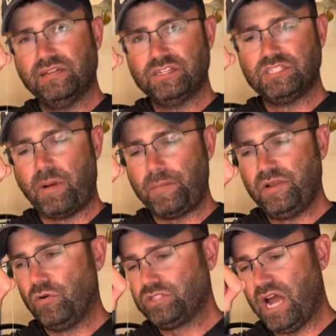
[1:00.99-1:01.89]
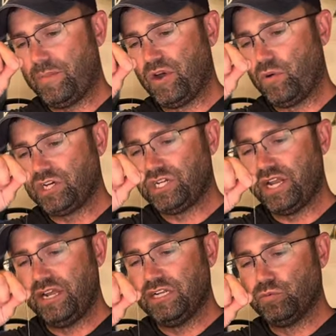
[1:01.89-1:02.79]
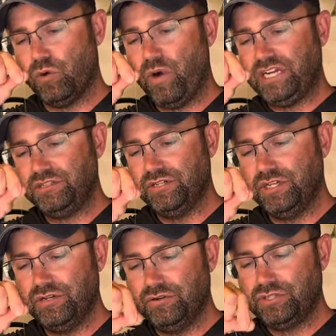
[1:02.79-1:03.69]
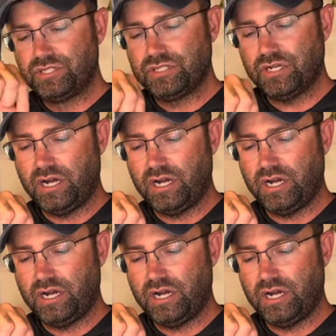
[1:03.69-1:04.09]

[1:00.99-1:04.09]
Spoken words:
This is probably the most common question I get is what weight do you use?